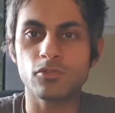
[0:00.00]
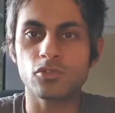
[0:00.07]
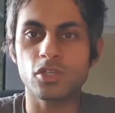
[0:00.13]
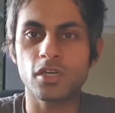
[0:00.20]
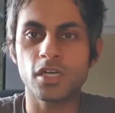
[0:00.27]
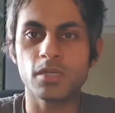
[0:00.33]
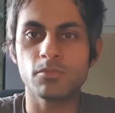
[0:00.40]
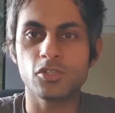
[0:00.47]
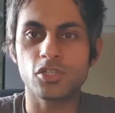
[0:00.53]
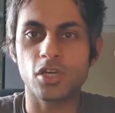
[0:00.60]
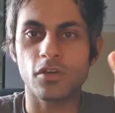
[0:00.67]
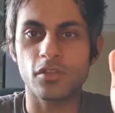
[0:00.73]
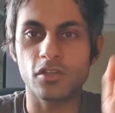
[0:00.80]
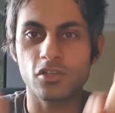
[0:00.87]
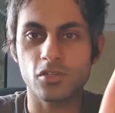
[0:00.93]
times, so
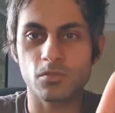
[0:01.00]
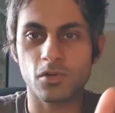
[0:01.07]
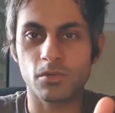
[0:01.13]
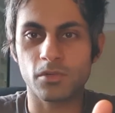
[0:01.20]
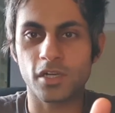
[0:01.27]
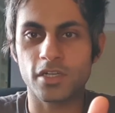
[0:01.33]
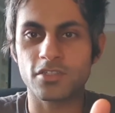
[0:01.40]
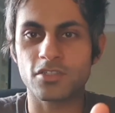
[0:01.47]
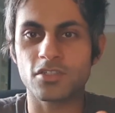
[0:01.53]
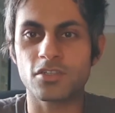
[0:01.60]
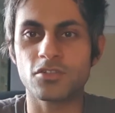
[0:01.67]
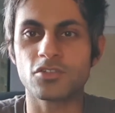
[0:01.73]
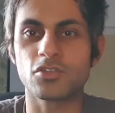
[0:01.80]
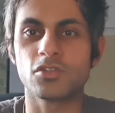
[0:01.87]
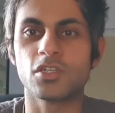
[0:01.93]
this is what I'm going to
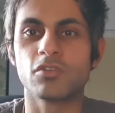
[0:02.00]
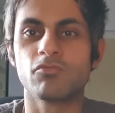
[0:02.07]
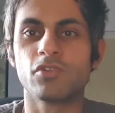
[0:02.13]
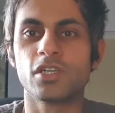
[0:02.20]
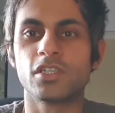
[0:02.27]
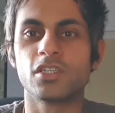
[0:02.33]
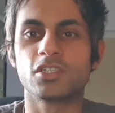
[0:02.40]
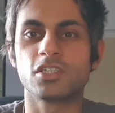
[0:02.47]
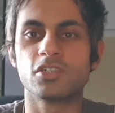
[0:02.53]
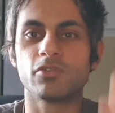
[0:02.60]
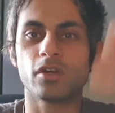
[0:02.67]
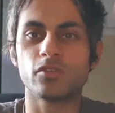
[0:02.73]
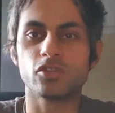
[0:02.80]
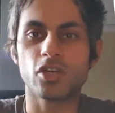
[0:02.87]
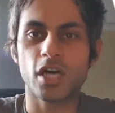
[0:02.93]
do, so you can read this in your
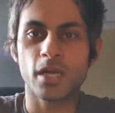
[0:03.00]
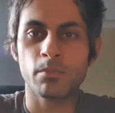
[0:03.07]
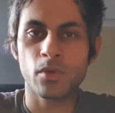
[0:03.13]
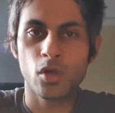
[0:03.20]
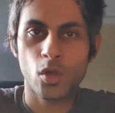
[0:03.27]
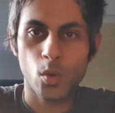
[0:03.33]
own time.